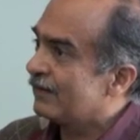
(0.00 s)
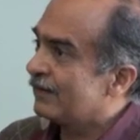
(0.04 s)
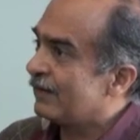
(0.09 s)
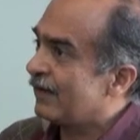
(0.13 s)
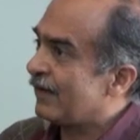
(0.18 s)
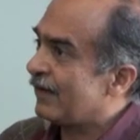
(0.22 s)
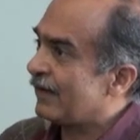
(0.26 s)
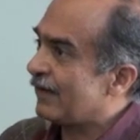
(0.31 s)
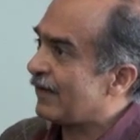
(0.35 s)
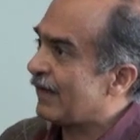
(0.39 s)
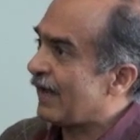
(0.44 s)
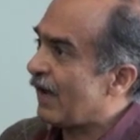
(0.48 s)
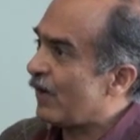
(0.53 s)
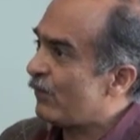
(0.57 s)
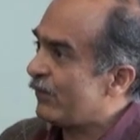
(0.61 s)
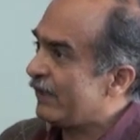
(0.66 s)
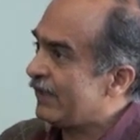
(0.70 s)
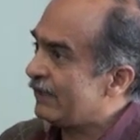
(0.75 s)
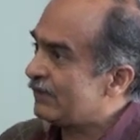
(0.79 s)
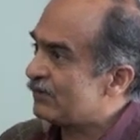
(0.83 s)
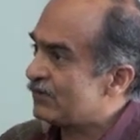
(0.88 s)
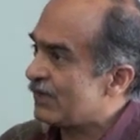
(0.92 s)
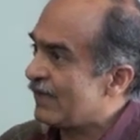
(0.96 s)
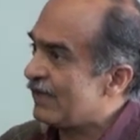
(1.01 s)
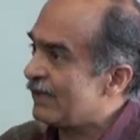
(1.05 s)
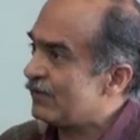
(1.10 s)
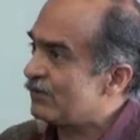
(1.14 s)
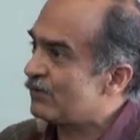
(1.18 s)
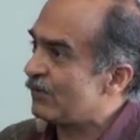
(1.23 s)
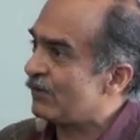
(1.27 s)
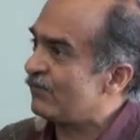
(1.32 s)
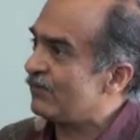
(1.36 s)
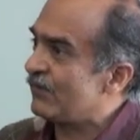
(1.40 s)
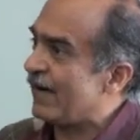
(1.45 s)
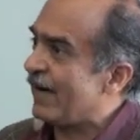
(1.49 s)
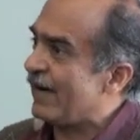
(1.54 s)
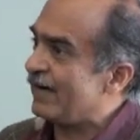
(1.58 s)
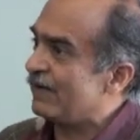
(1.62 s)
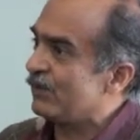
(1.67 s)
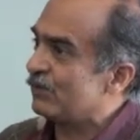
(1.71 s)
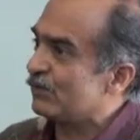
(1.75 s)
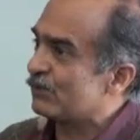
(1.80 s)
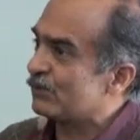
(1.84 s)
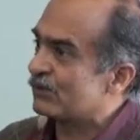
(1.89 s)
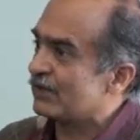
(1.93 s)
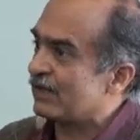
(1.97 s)
They are allowing change of
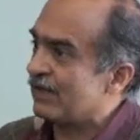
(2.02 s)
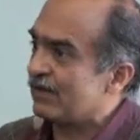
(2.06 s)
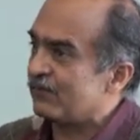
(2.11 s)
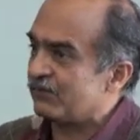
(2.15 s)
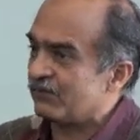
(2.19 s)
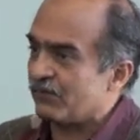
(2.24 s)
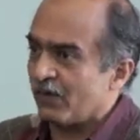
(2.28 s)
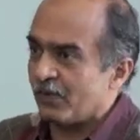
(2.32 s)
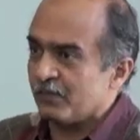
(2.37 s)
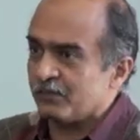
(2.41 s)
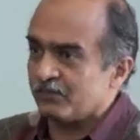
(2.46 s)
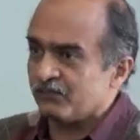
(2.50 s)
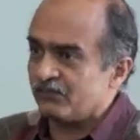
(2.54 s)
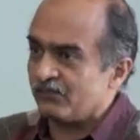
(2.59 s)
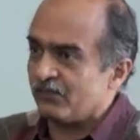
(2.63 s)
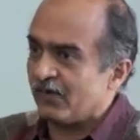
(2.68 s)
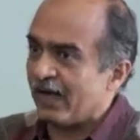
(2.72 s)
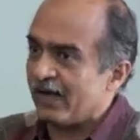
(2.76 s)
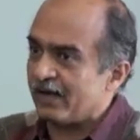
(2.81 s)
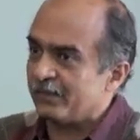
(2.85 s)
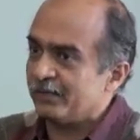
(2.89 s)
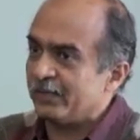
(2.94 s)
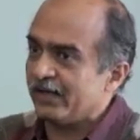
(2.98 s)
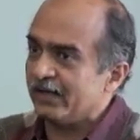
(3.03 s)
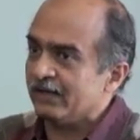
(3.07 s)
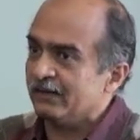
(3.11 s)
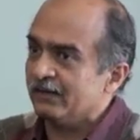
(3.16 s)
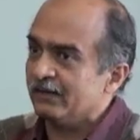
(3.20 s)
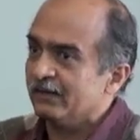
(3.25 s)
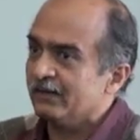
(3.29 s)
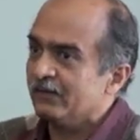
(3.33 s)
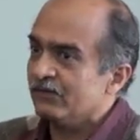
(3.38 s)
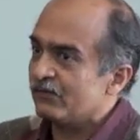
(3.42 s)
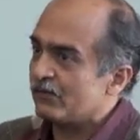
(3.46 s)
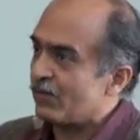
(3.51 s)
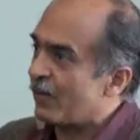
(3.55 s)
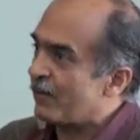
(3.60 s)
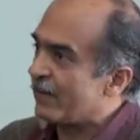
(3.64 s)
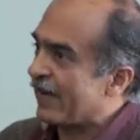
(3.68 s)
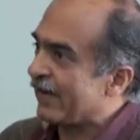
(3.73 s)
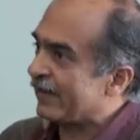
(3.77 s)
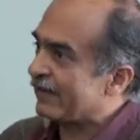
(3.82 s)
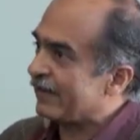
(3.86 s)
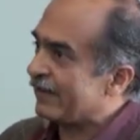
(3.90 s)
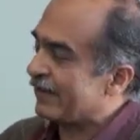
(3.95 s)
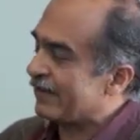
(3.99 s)
land user from farming, from
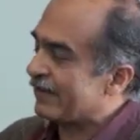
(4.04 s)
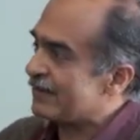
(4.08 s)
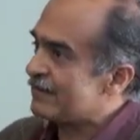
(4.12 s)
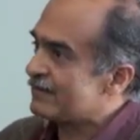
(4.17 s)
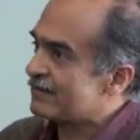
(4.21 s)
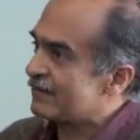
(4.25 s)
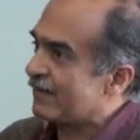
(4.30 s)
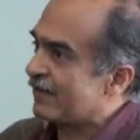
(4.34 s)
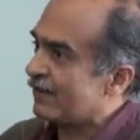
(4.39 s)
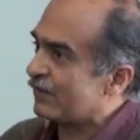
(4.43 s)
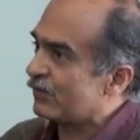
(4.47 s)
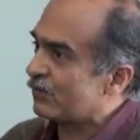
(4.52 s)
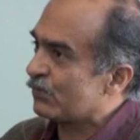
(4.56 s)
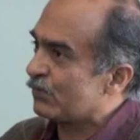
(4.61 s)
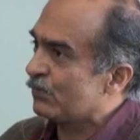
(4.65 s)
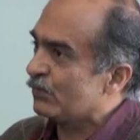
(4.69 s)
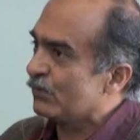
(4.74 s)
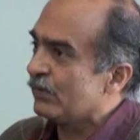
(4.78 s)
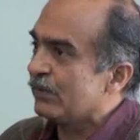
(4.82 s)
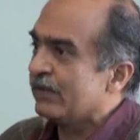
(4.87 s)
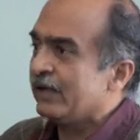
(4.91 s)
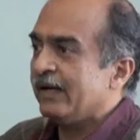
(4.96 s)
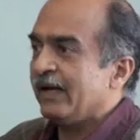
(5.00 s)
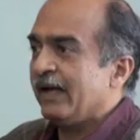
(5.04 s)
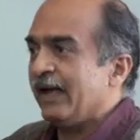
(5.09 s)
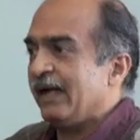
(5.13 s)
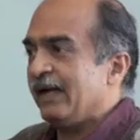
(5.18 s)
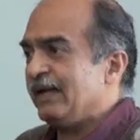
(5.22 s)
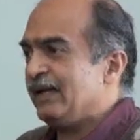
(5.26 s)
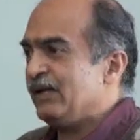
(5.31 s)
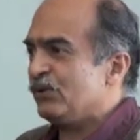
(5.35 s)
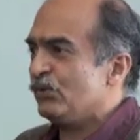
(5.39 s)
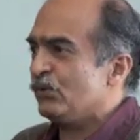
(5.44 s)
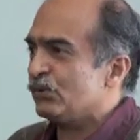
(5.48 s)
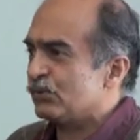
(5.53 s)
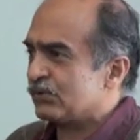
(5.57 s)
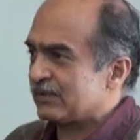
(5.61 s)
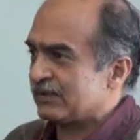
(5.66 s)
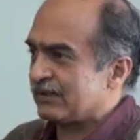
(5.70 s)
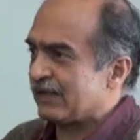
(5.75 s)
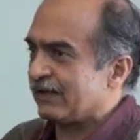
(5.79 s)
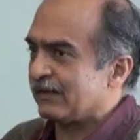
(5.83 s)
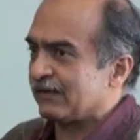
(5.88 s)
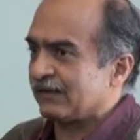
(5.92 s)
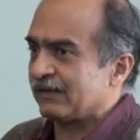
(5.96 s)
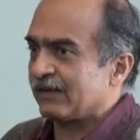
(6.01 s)
agriculture to any use
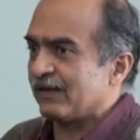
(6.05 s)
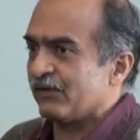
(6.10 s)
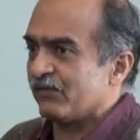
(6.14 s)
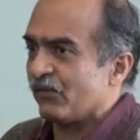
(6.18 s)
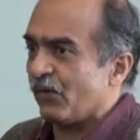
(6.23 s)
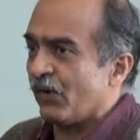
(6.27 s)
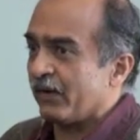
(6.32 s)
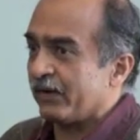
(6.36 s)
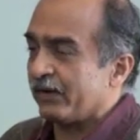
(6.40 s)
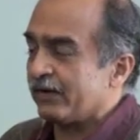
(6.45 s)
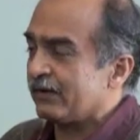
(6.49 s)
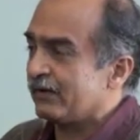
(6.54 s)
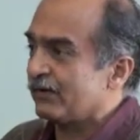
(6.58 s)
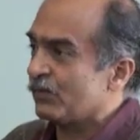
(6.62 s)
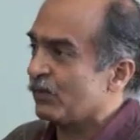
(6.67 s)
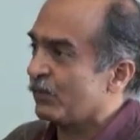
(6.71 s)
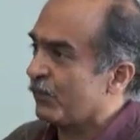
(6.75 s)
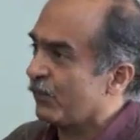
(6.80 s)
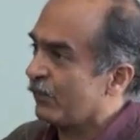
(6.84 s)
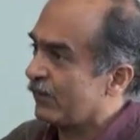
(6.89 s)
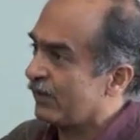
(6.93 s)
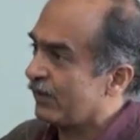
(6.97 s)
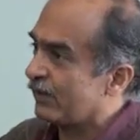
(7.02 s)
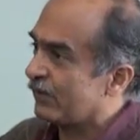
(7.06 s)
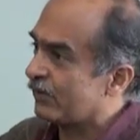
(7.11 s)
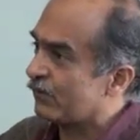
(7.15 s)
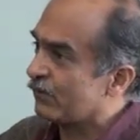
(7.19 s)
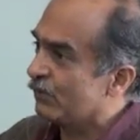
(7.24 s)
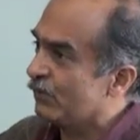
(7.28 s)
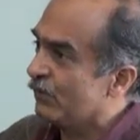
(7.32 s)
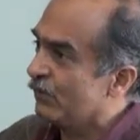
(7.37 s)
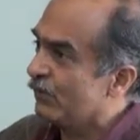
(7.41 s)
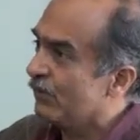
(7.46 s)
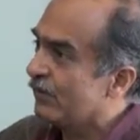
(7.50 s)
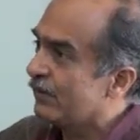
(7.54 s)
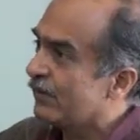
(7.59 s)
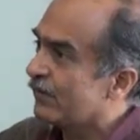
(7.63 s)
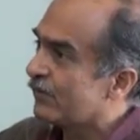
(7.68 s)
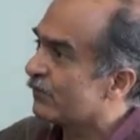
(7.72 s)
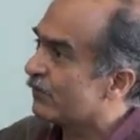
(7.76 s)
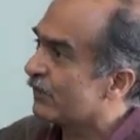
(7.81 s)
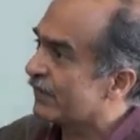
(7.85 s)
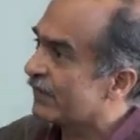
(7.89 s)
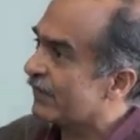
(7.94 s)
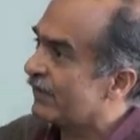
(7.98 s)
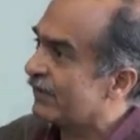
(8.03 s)
that they want to put it to,
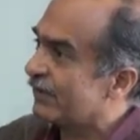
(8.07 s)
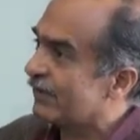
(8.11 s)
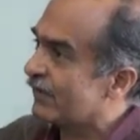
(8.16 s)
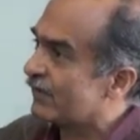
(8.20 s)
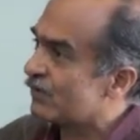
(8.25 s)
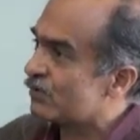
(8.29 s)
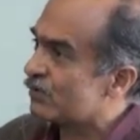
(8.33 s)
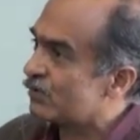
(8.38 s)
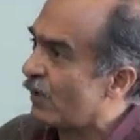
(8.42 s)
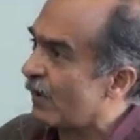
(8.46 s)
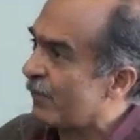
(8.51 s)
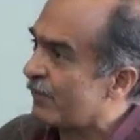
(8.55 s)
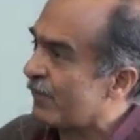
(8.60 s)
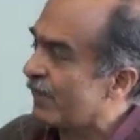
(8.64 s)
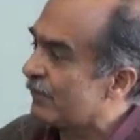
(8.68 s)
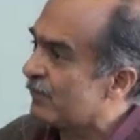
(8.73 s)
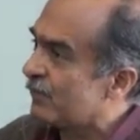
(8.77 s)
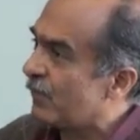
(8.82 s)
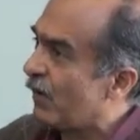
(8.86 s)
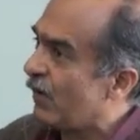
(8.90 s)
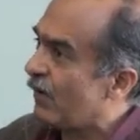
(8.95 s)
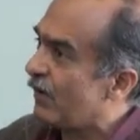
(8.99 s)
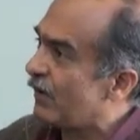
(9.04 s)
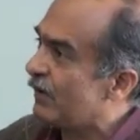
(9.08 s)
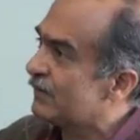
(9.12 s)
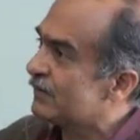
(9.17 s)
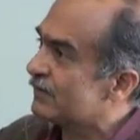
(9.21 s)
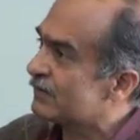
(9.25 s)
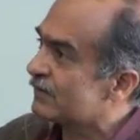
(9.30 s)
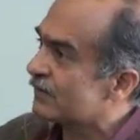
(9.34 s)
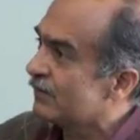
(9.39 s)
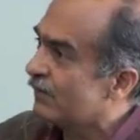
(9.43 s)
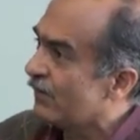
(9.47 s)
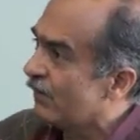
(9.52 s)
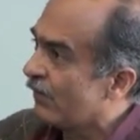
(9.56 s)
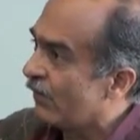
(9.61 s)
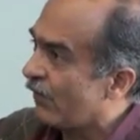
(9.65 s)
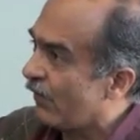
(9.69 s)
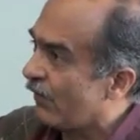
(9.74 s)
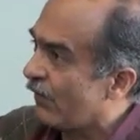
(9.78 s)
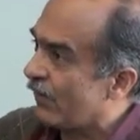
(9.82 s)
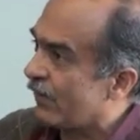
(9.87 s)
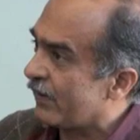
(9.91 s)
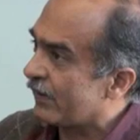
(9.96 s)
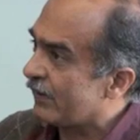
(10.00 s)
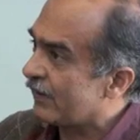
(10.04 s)
whether it is shopping malls
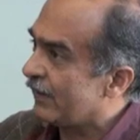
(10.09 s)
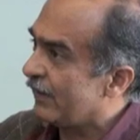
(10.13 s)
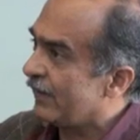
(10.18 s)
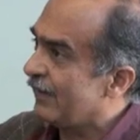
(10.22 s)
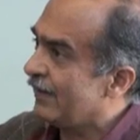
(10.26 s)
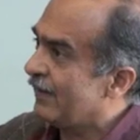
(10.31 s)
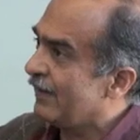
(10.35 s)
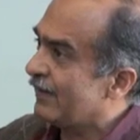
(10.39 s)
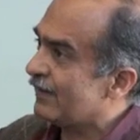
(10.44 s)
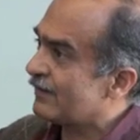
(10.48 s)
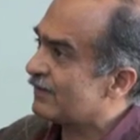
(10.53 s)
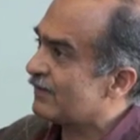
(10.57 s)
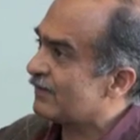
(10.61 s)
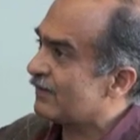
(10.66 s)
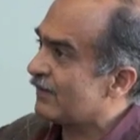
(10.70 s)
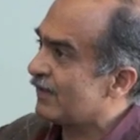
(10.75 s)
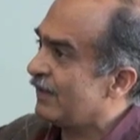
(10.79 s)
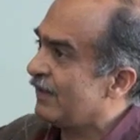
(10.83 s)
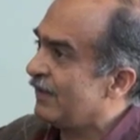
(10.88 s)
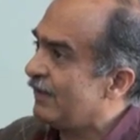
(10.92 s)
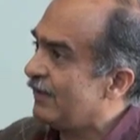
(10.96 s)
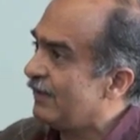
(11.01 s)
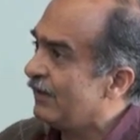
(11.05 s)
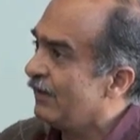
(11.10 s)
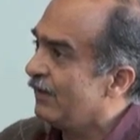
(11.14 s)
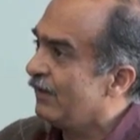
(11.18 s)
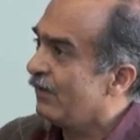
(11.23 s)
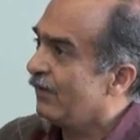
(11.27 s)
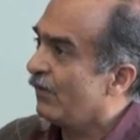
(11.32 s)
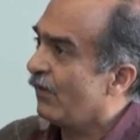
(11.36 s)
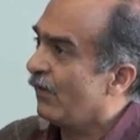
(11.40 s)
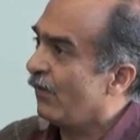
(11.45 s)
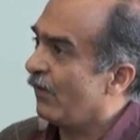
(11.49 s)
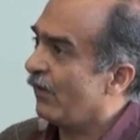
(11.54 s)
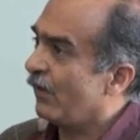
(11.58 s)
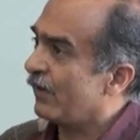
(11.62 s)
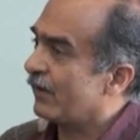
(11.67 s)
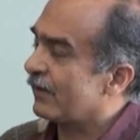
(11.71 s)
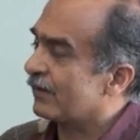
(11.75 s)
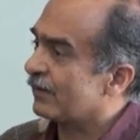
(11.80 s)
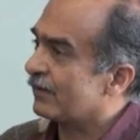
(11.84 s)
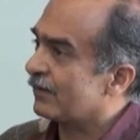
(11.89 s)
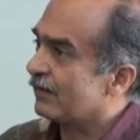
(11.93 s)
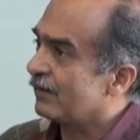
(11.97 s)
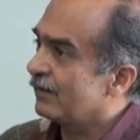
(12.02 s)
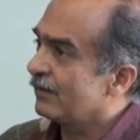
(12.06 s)
or industry
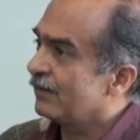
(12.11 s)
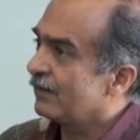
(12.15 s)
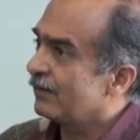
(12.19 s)
or